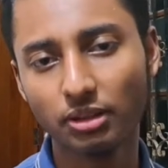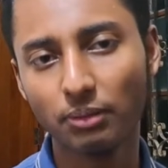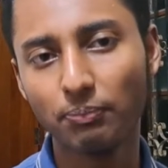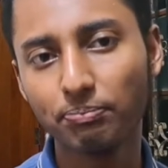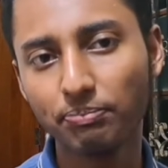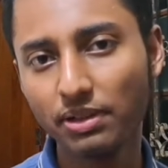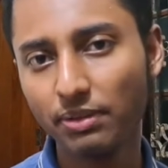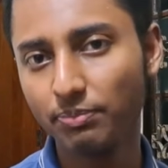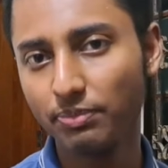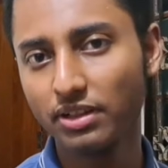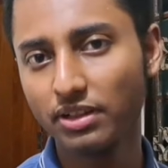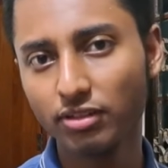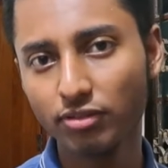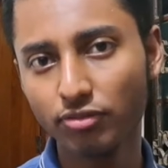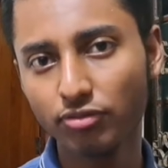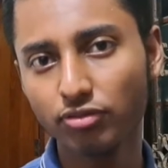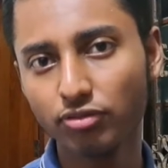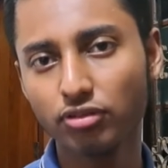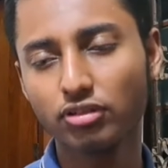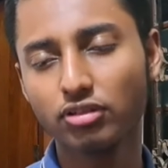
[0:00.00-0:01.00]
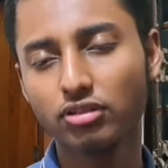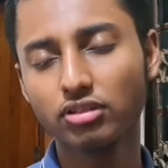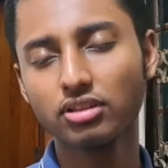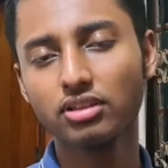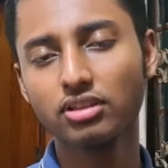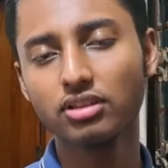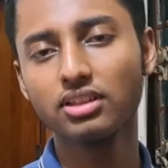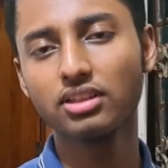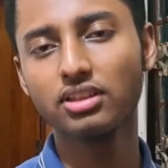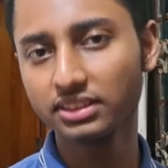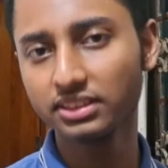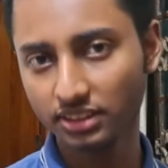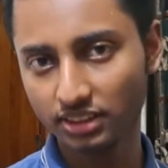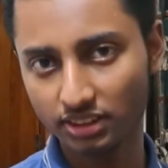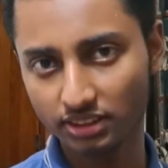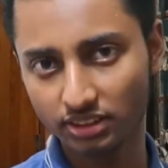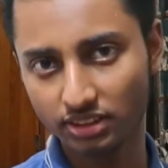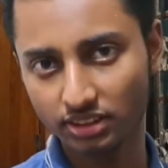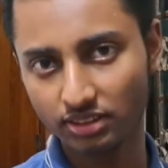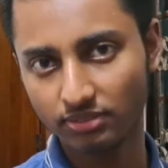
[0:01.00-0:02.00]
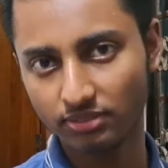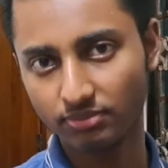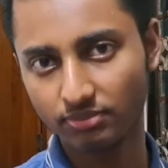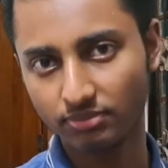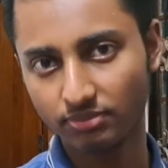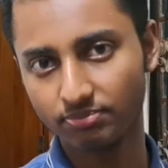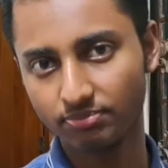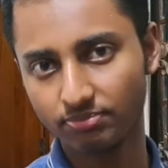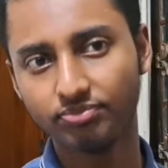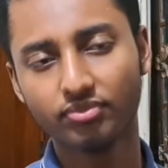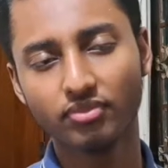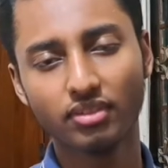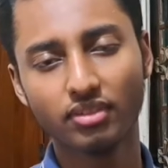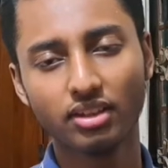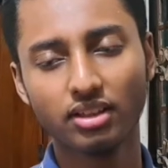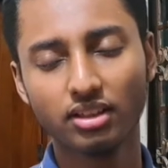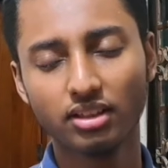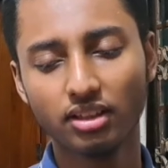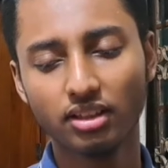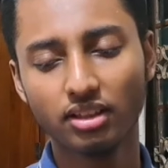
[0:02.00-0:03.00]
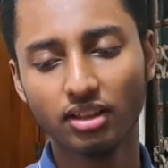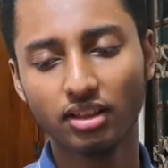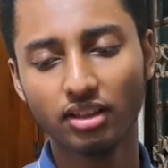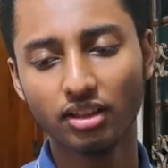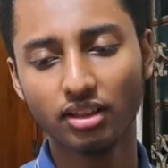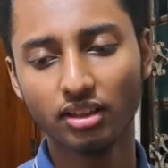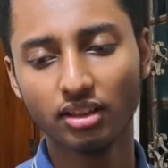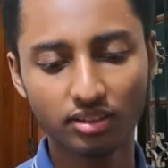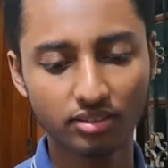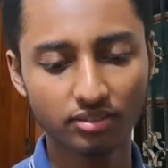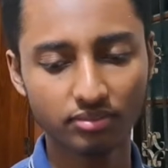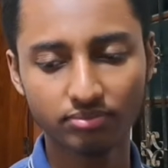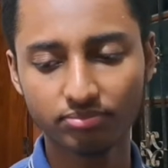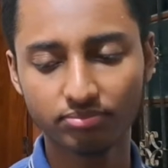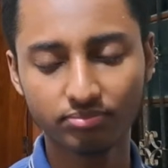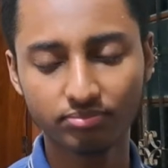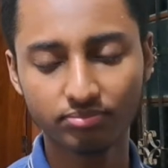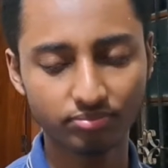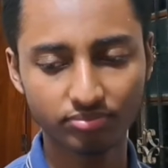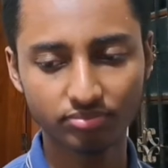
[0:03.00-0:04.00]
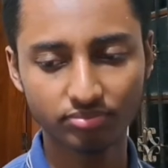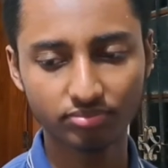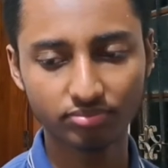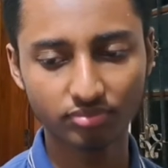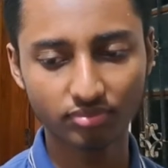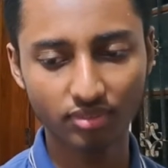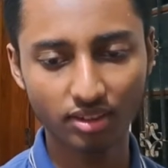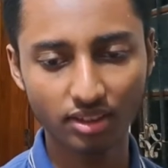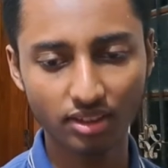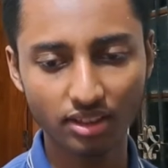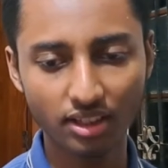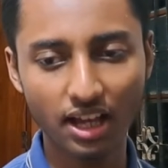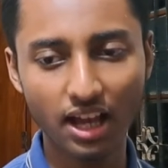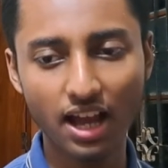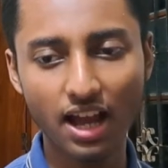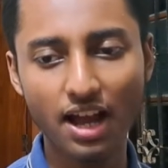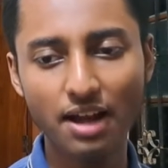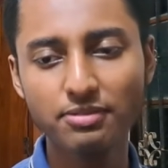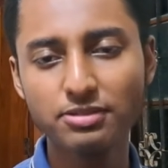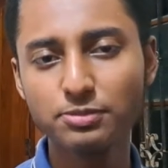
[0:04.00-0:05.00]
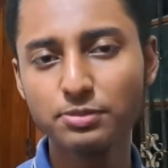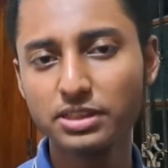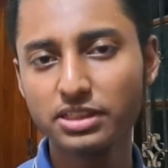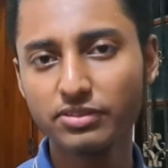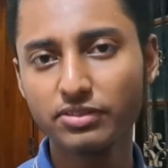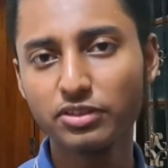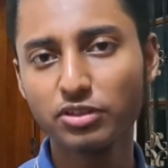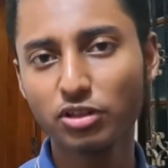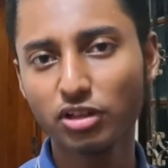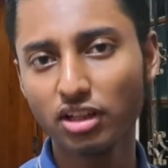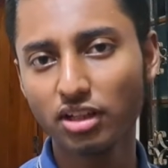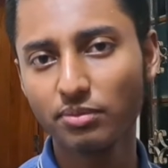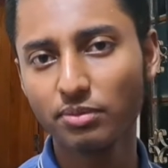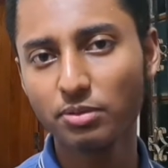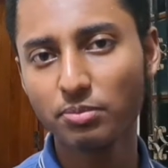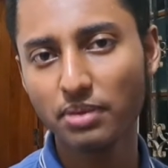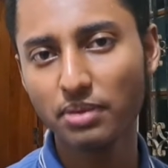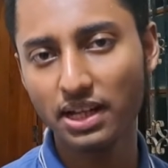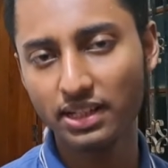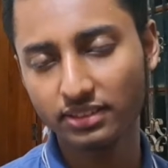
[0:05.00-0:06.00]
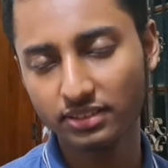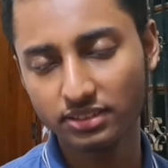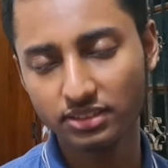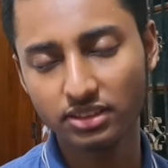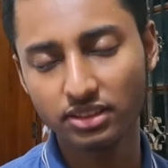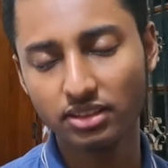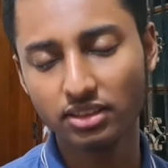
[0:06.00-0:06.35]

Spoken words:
Prepare for the next exam. Like I'm specifically talking about maths here.